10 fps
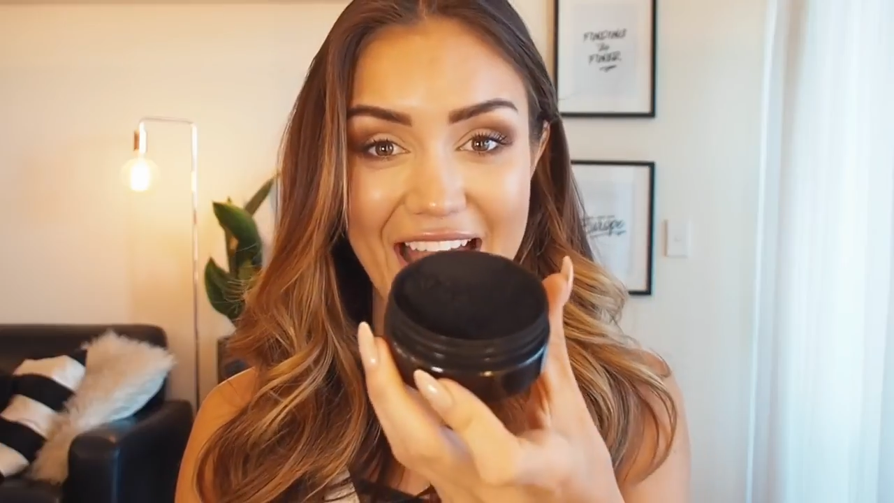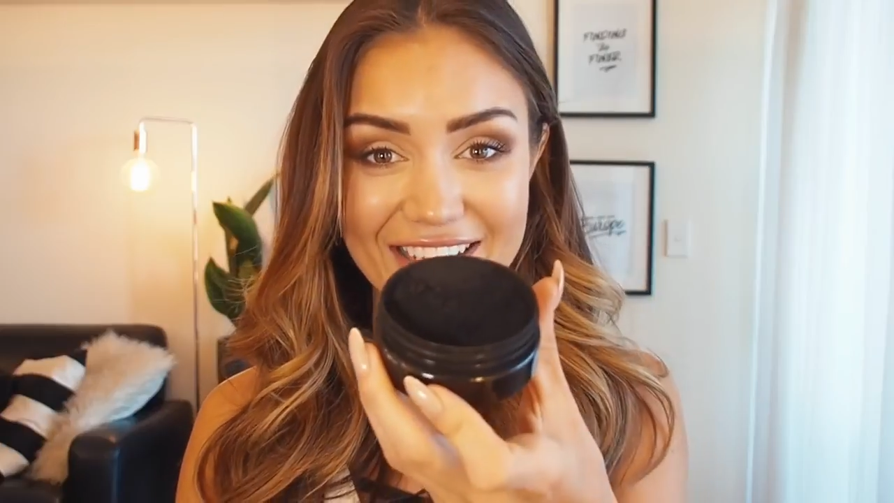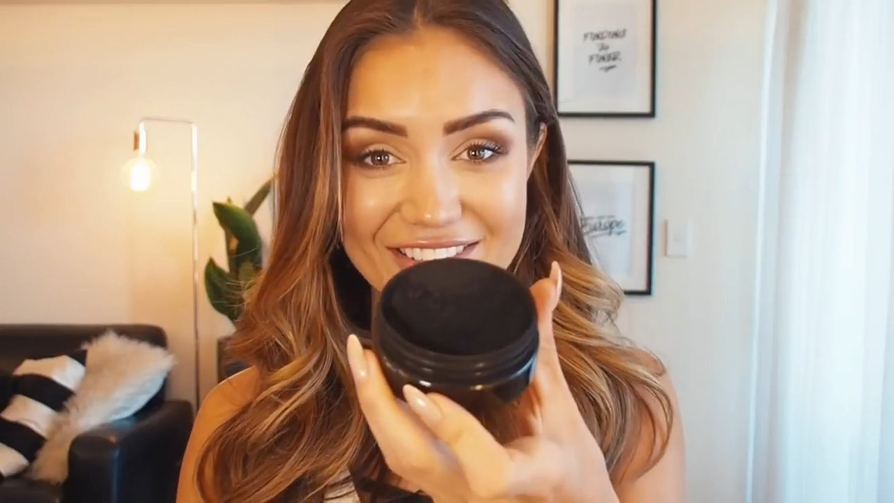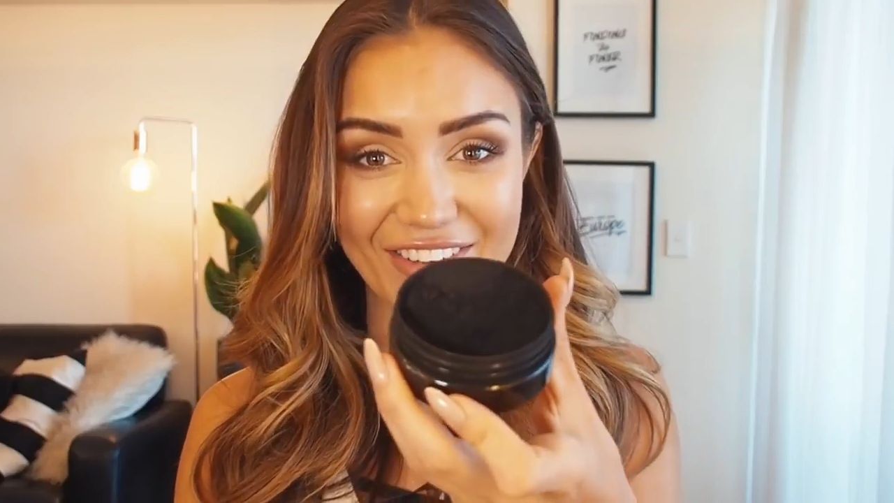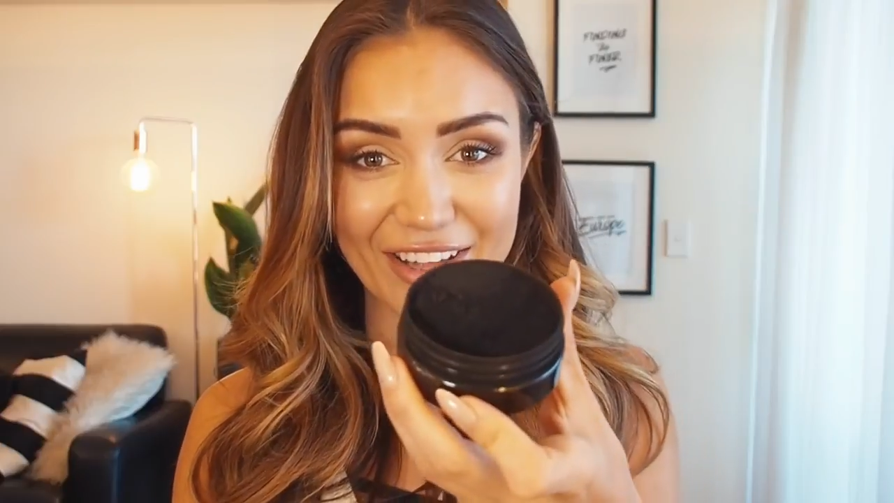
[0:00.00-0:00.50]

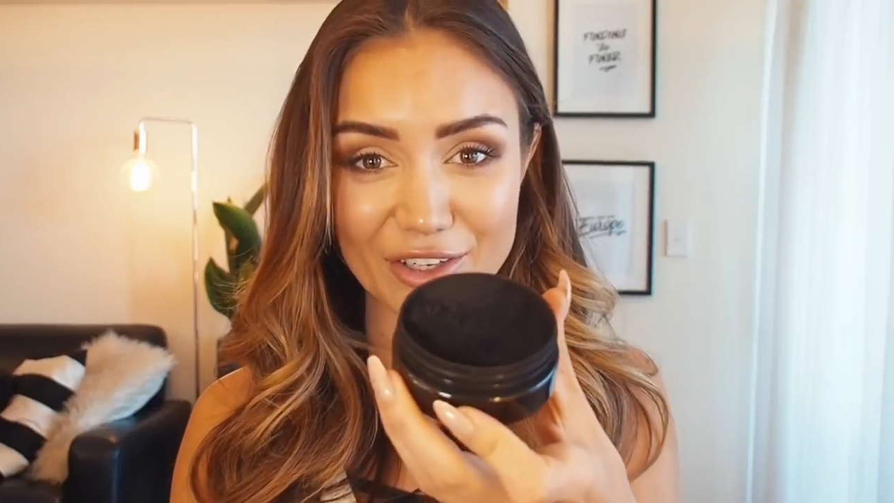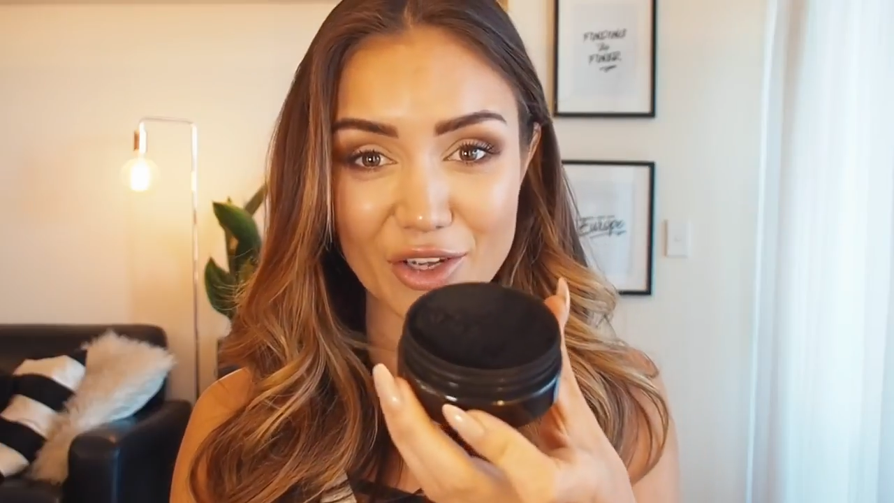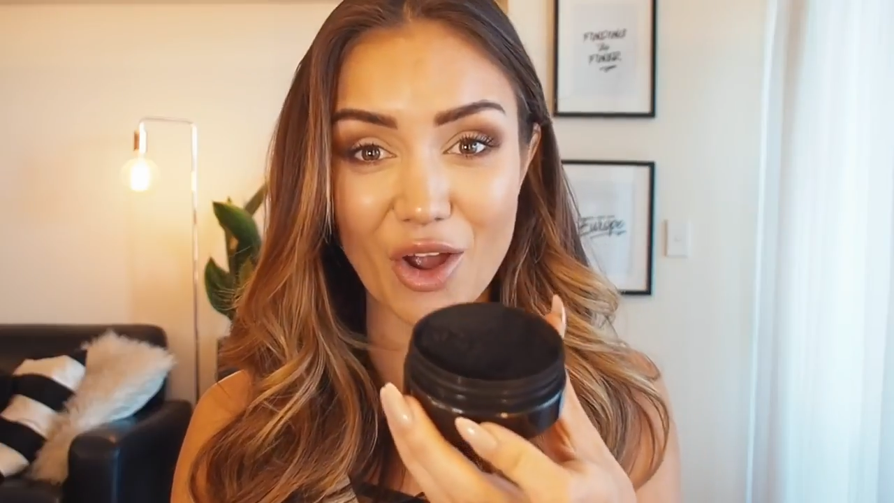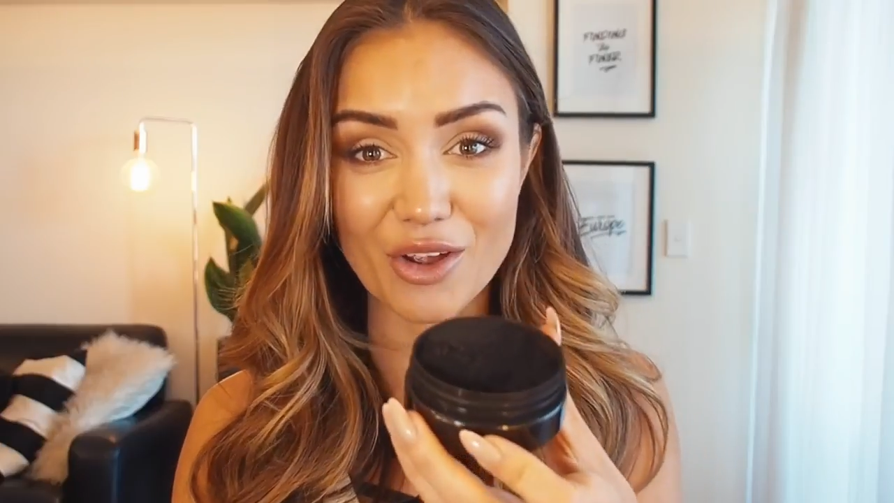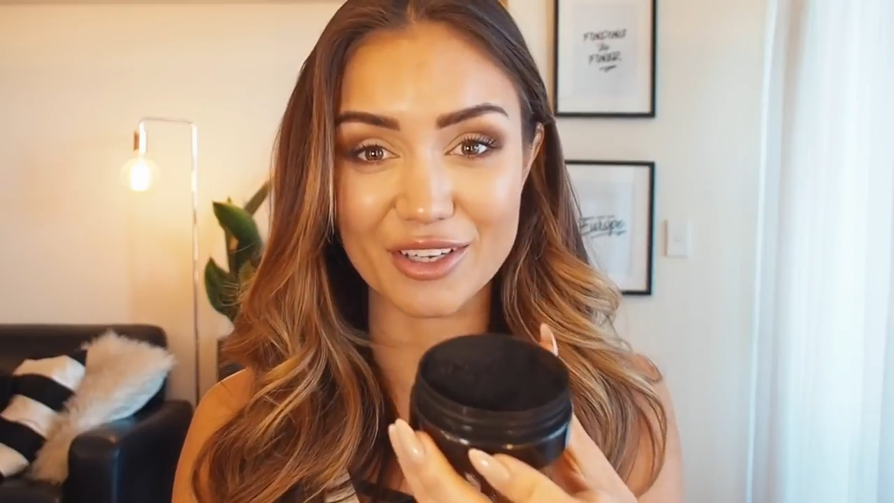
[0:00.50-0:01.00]
activated
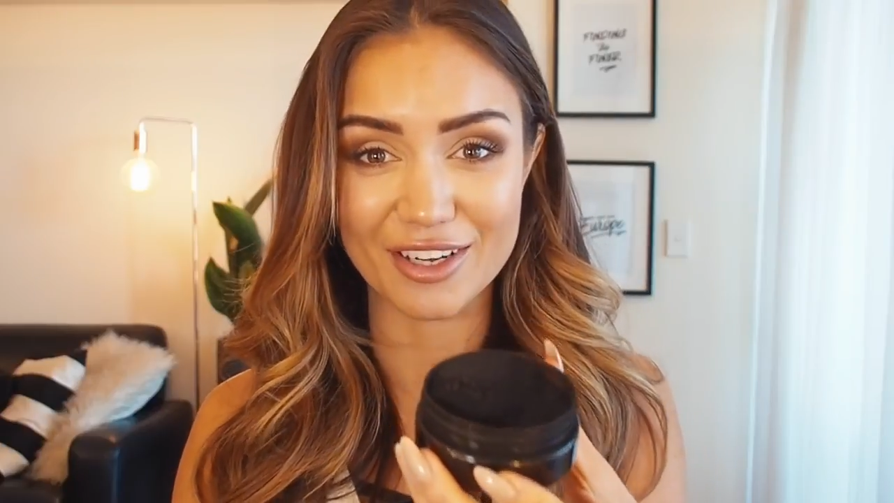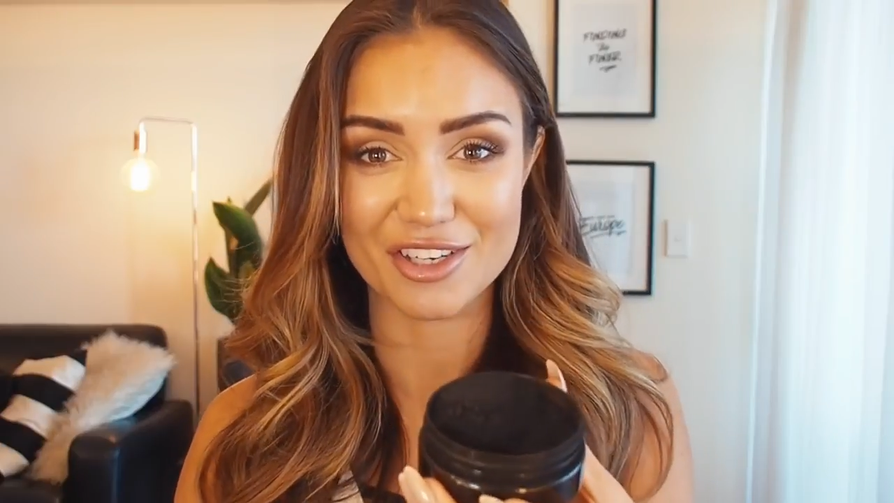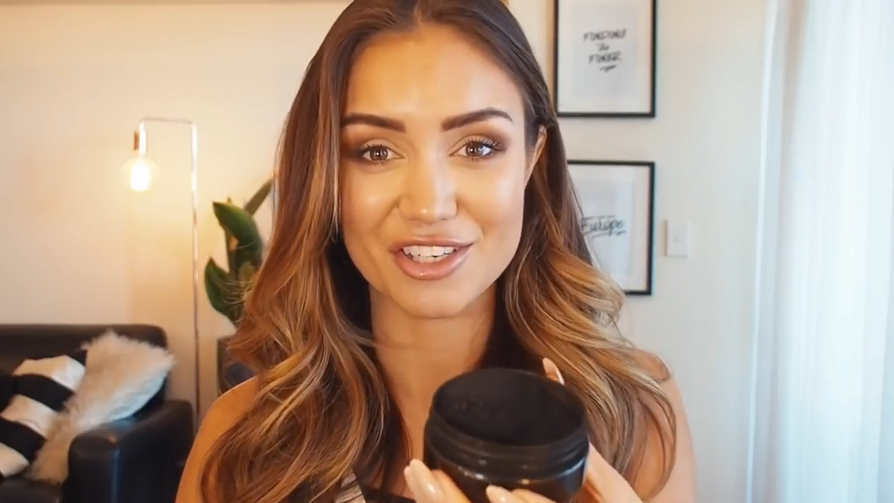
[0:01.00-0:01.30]
coconut